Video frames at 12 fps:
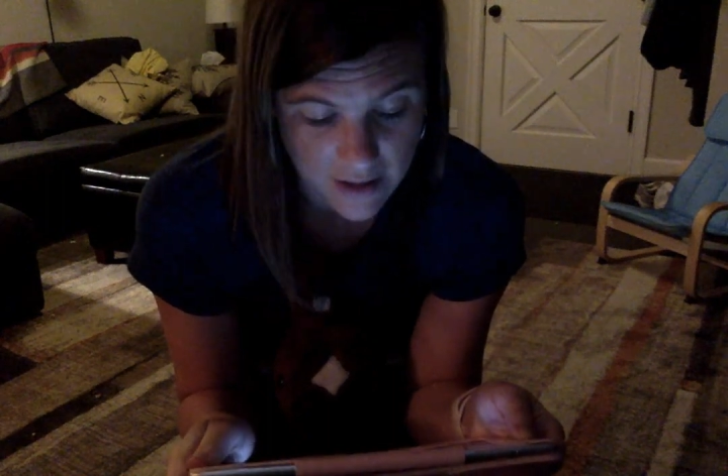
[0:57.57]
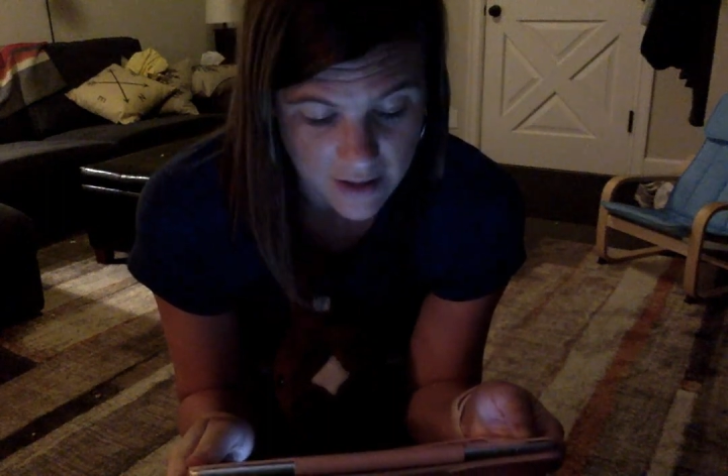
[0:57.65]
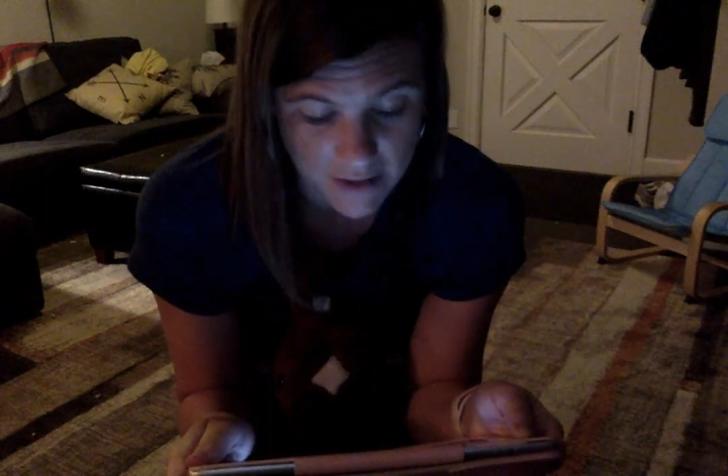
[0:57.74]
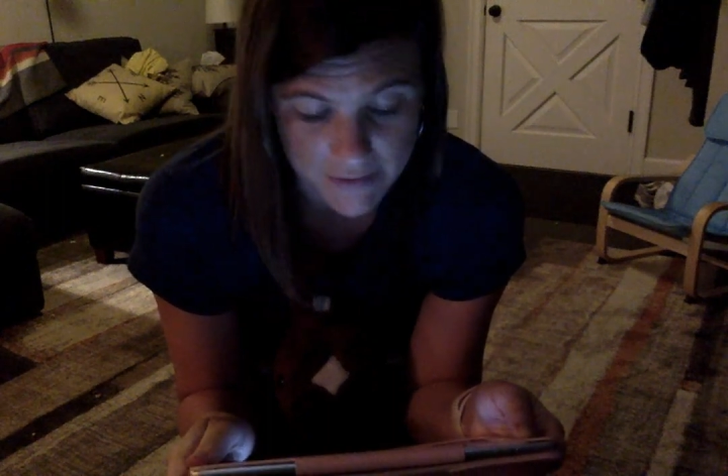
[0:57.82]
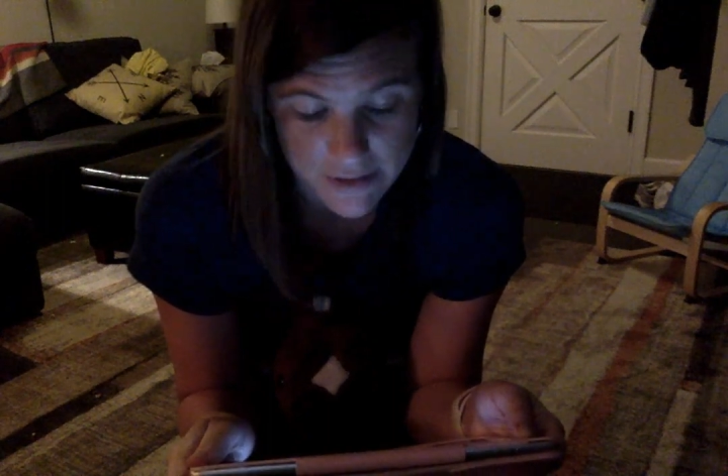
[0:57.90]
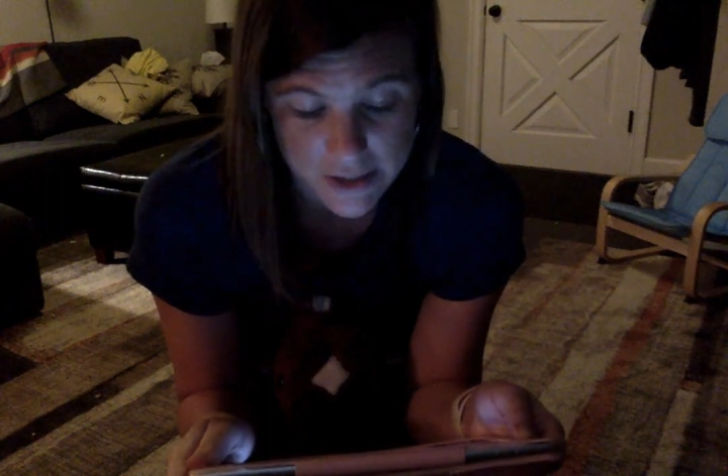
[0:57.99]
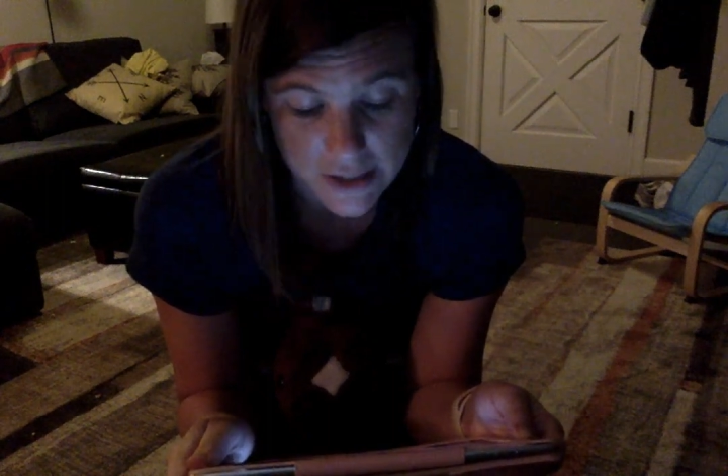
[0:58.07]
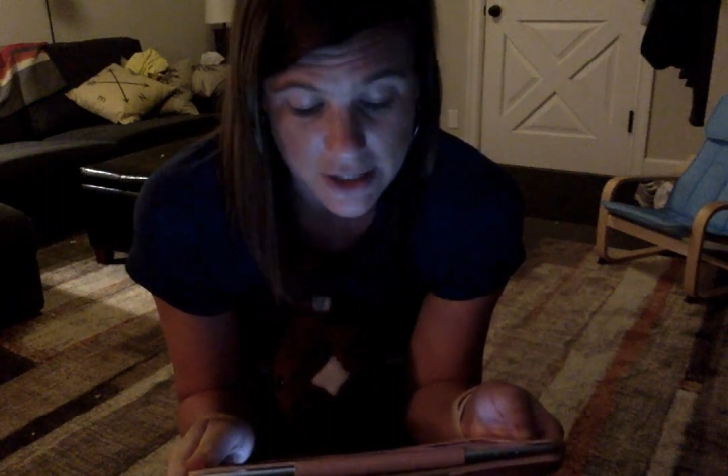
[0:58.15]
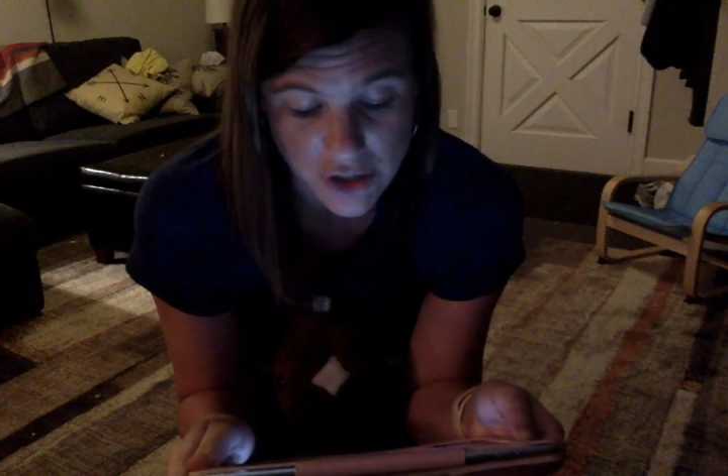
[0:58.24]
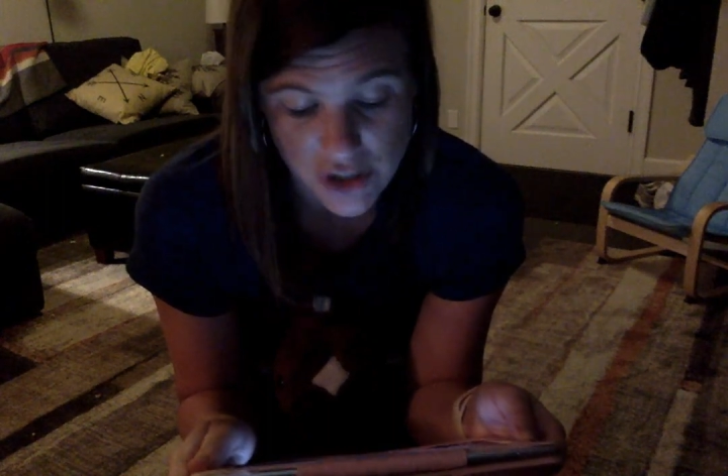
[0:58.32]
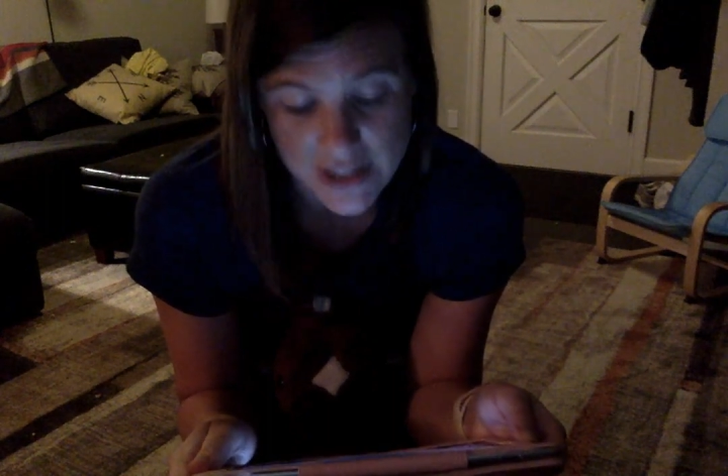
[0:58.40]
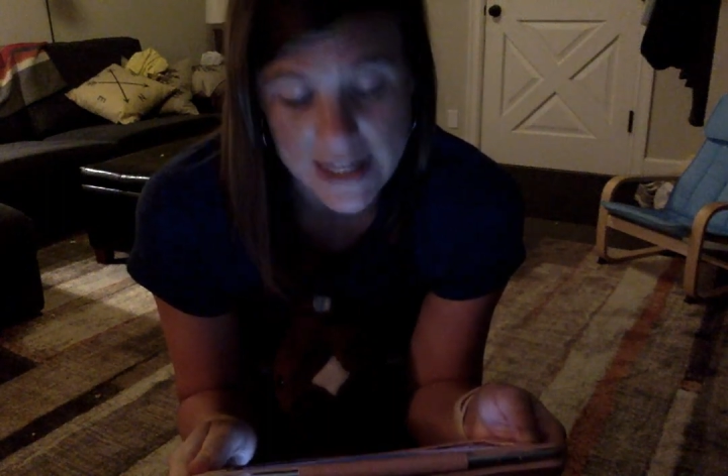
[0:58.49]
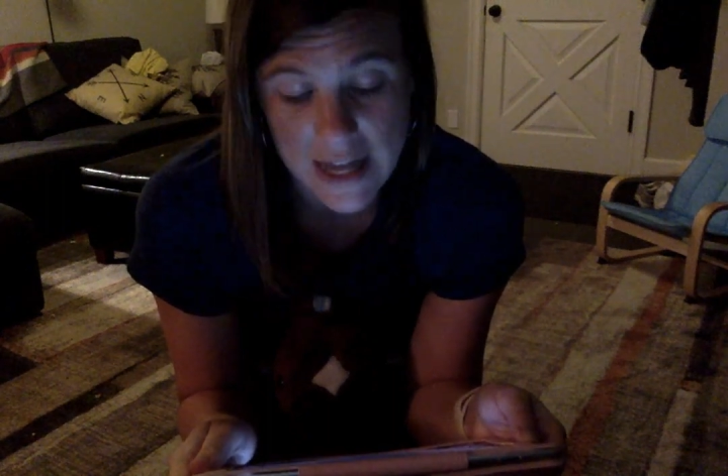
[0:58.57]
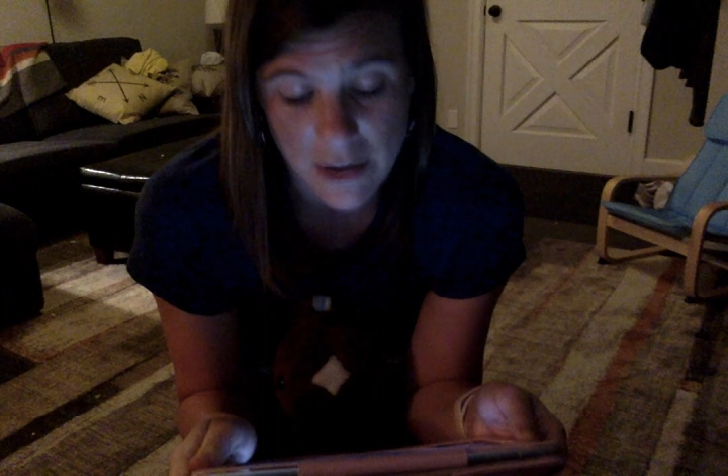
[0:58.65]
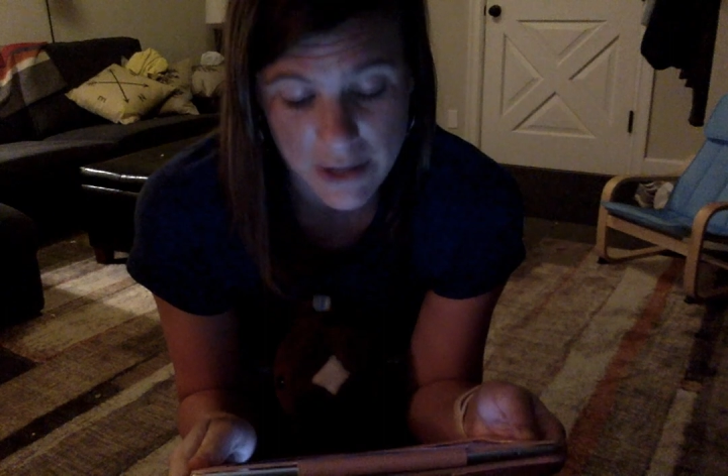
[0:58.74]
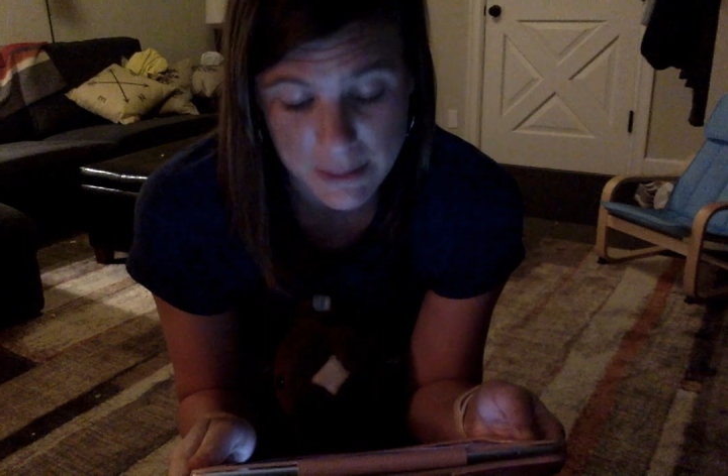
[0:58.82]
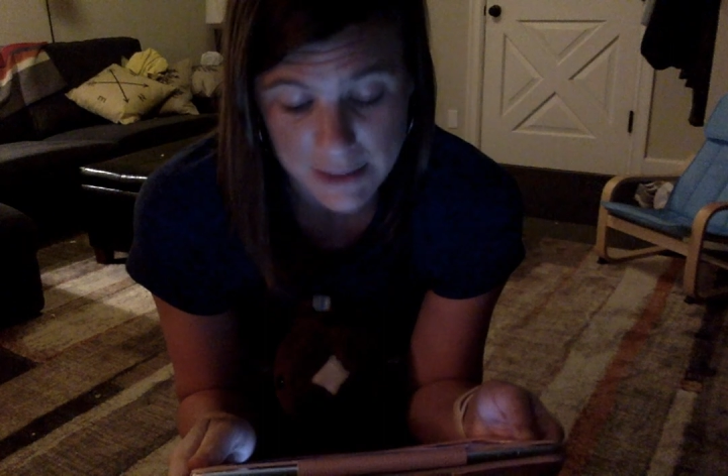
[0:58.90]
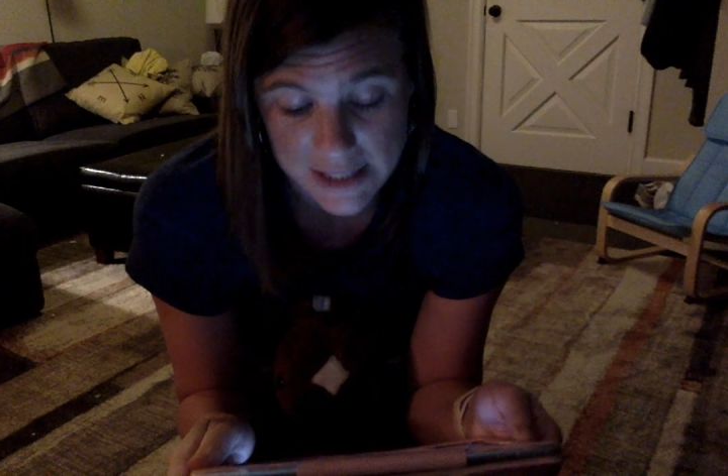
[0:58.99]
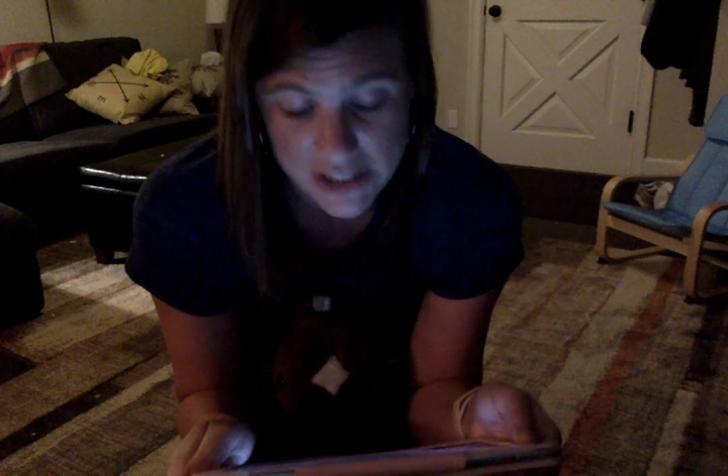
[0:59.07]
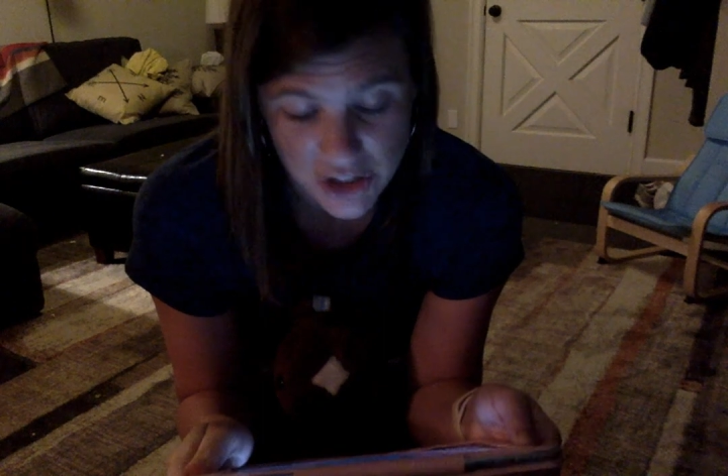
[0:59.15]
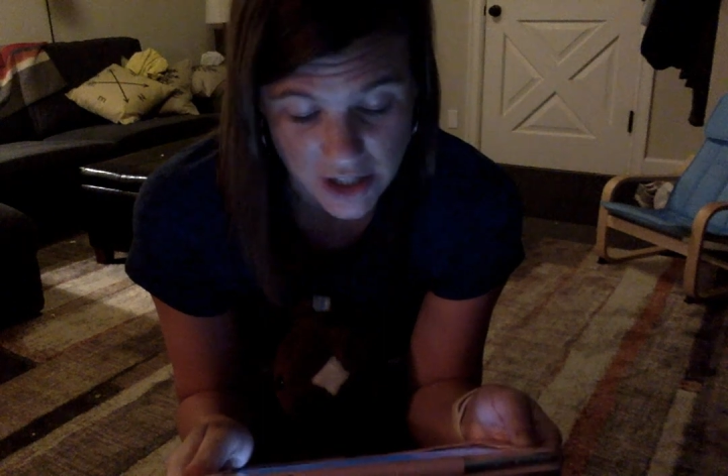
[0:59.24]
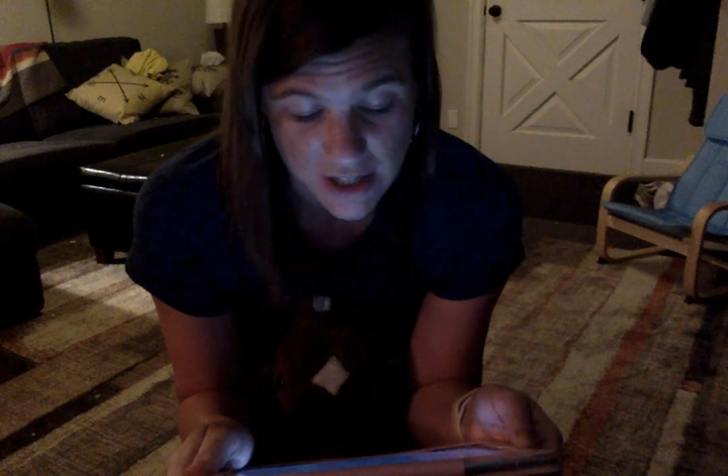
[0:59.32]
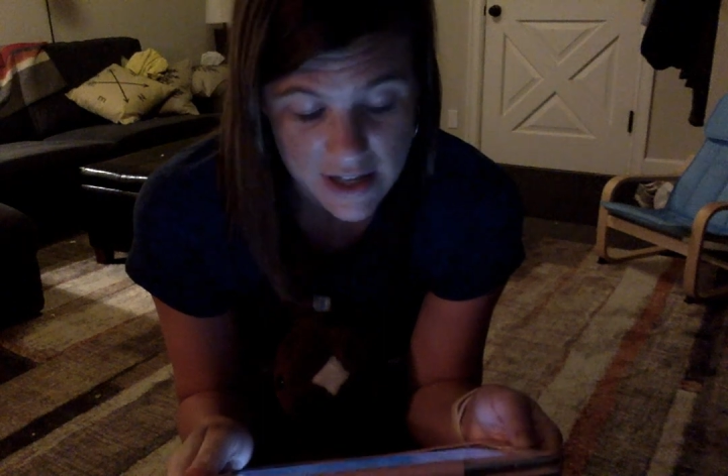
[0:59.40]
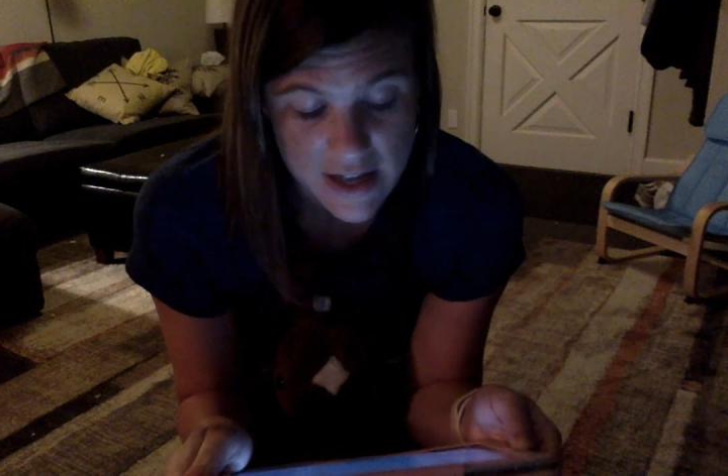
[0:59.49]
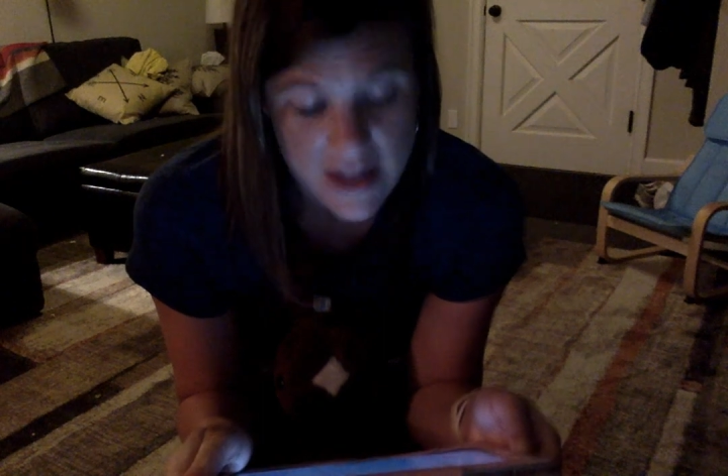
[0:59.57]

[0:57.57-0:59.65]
of the Dutchess County Militia,